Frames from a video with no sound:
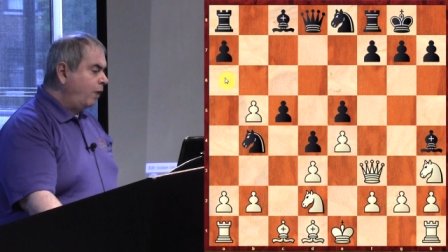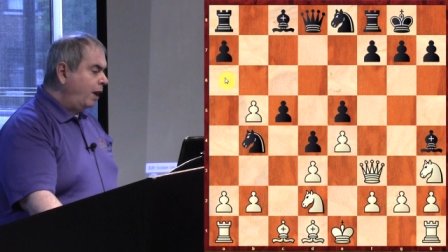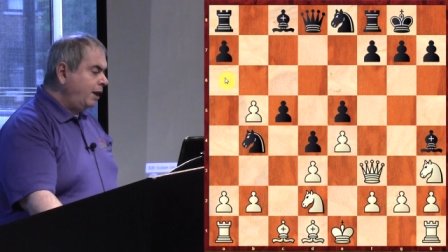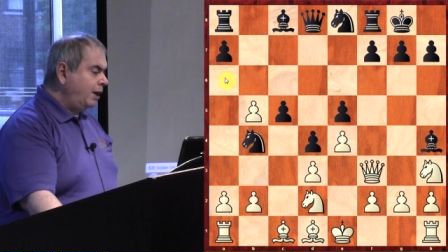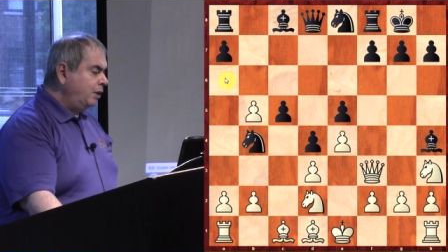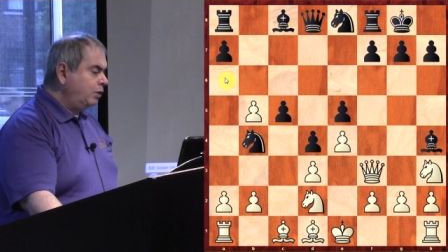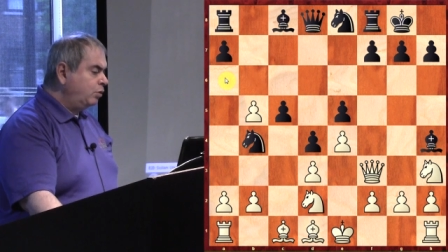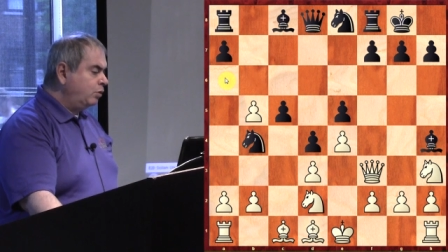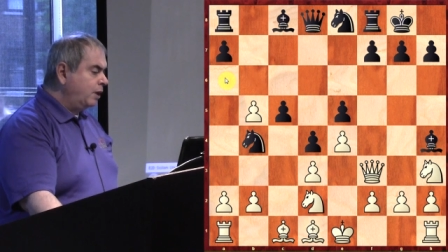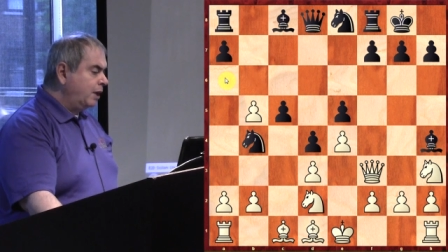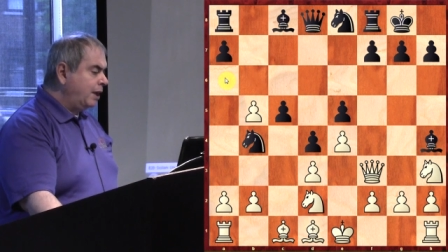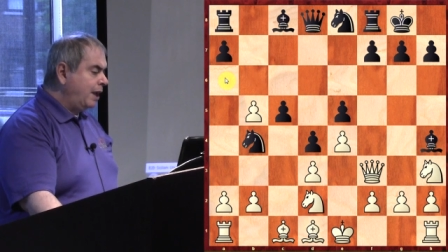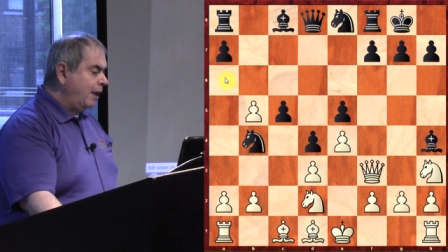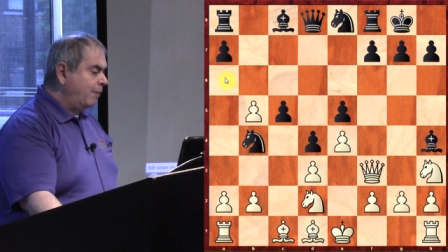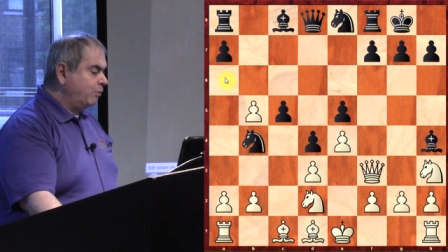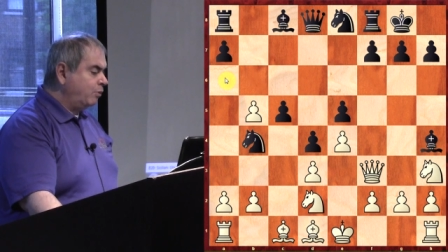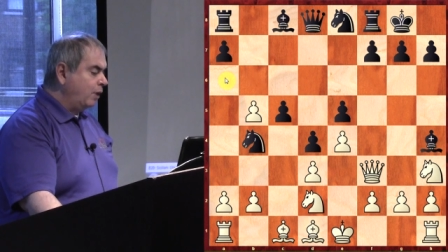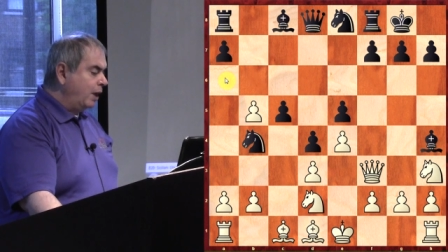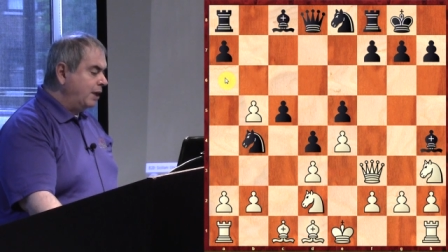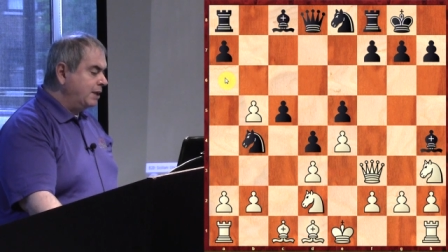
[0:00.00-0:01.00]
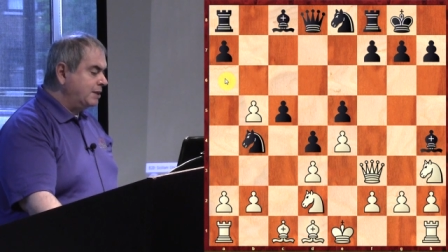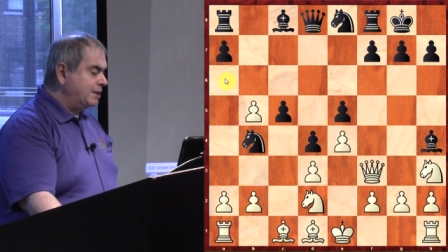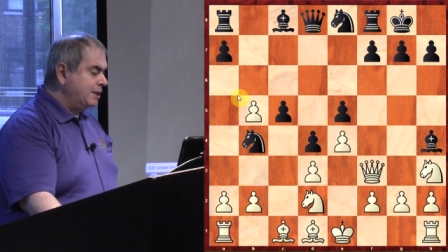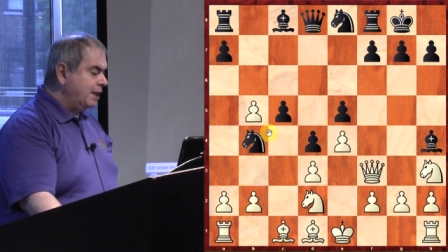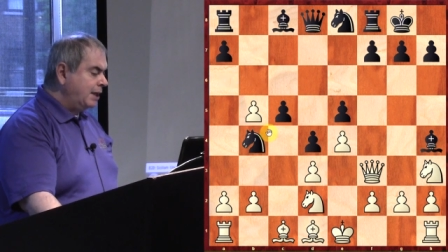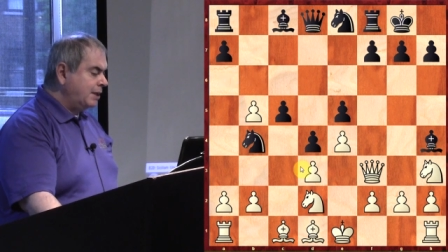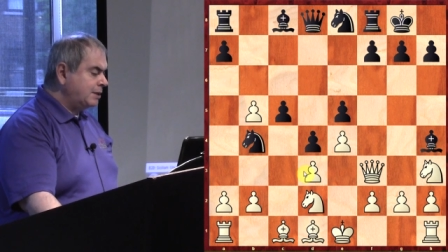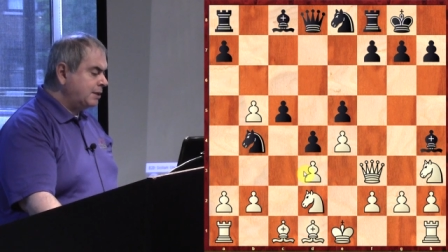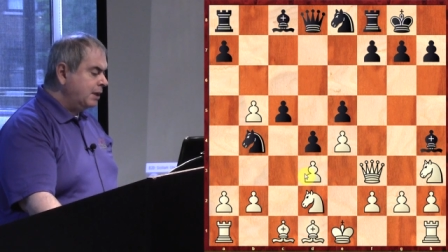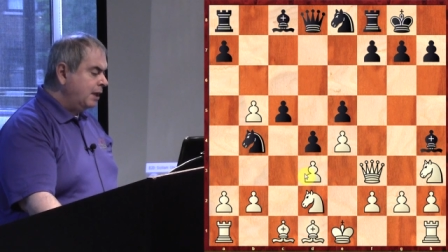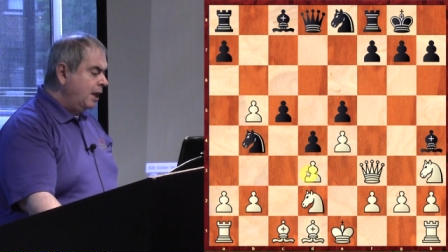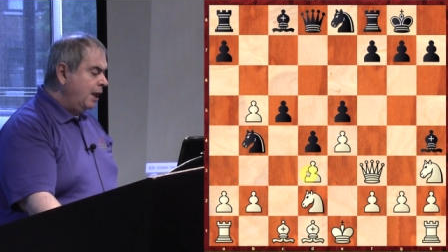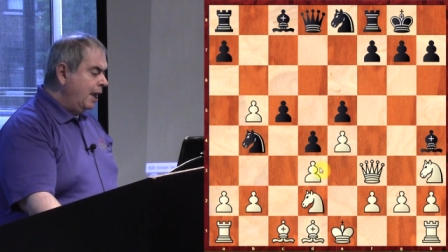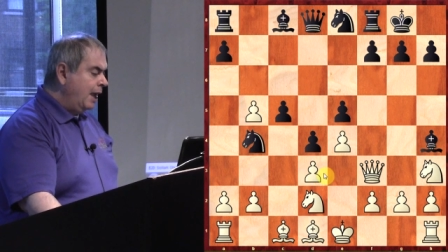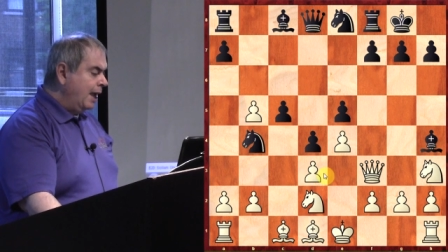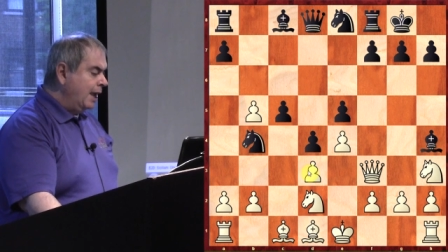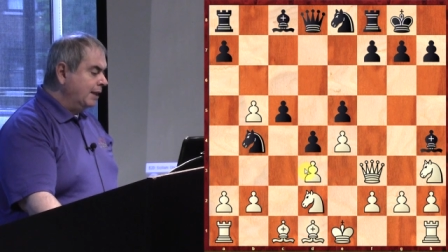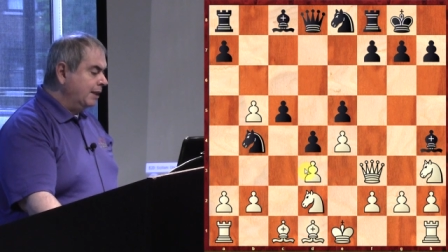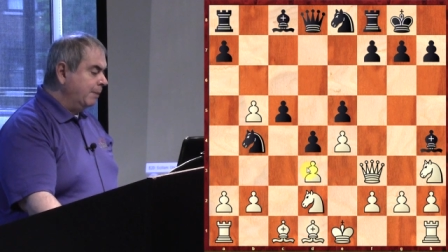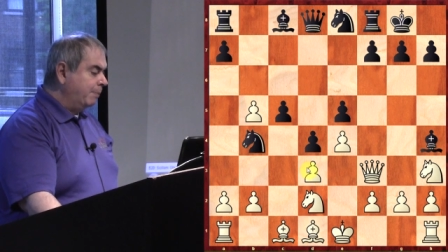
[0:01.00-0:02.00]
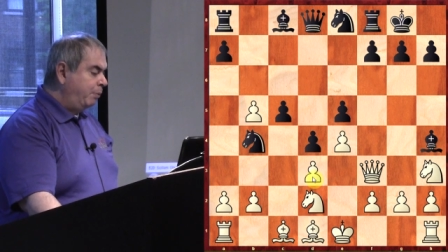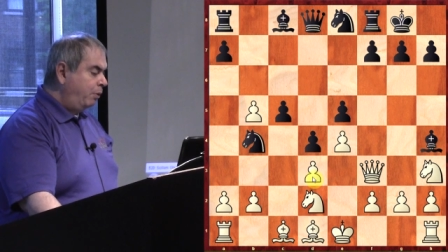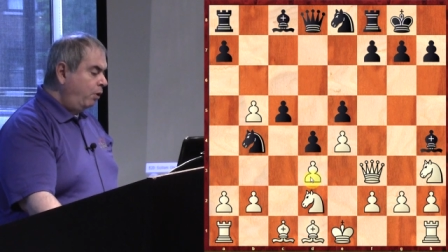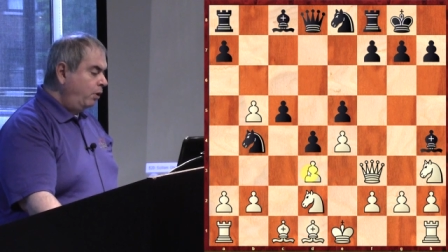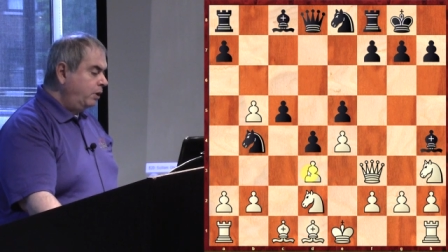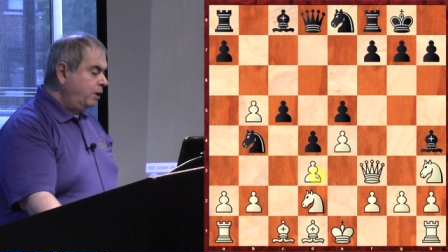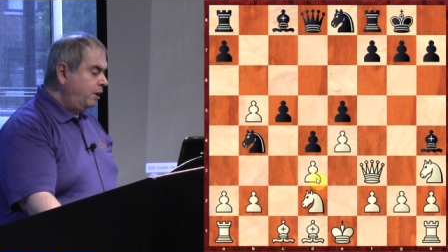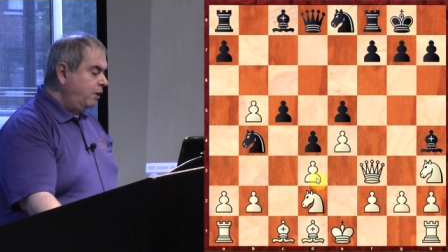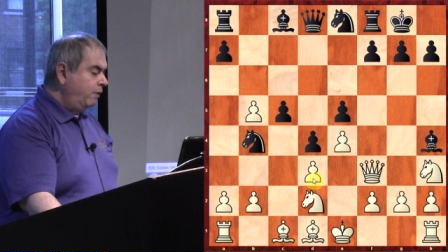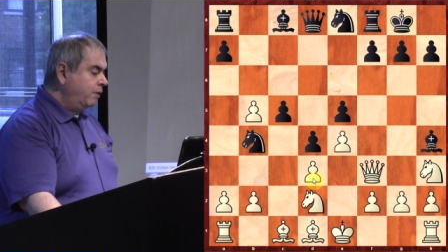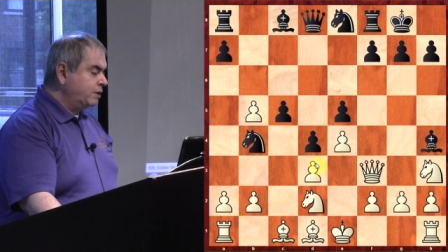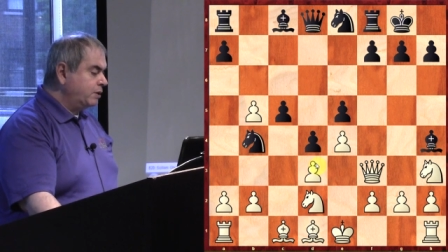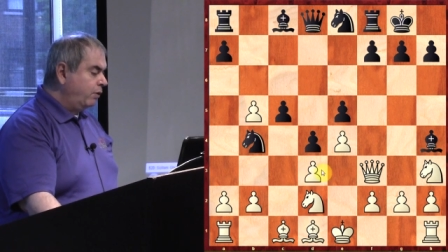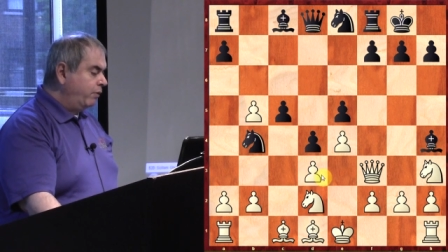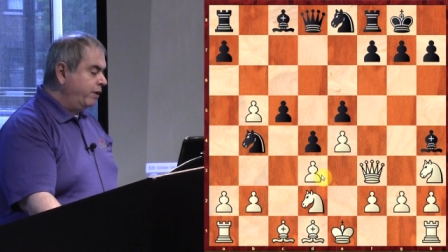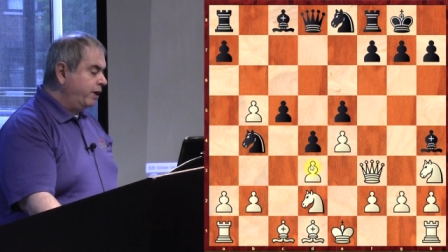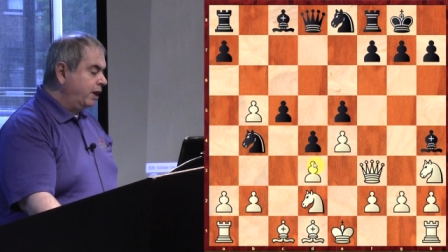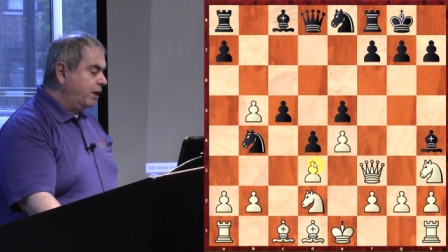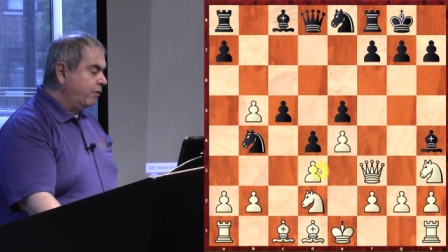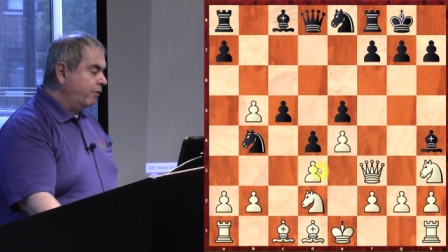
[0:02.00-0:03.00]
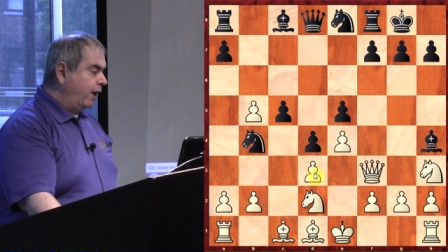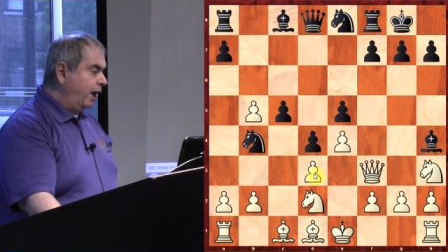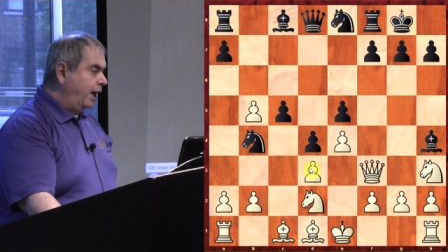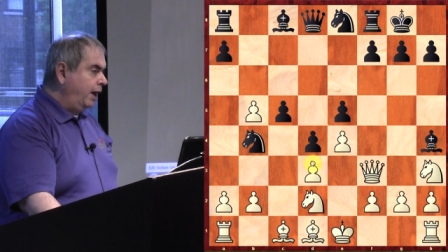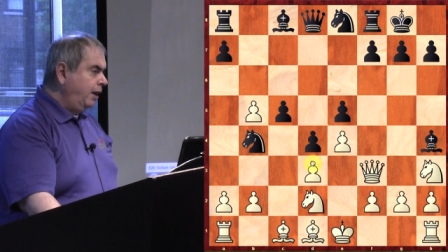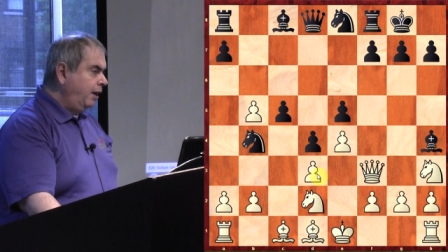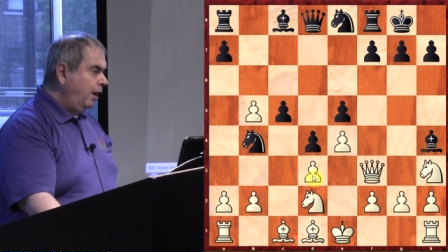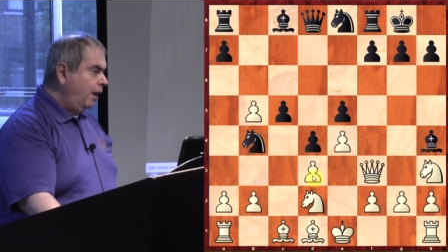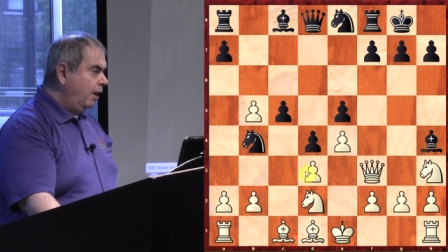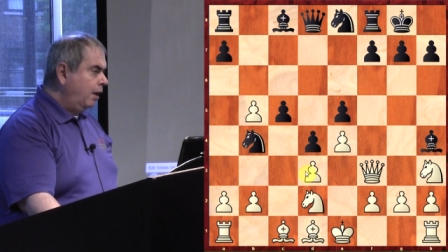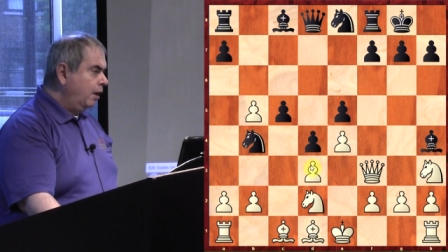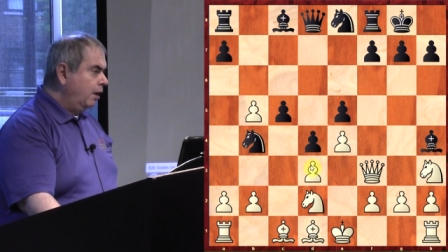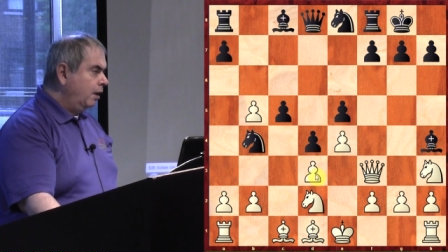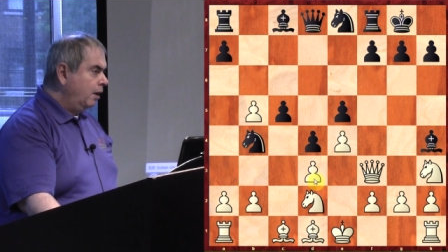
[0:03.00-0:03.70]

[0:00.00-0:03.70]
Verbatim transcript: right into the game to a6, and the pawn here is already crying.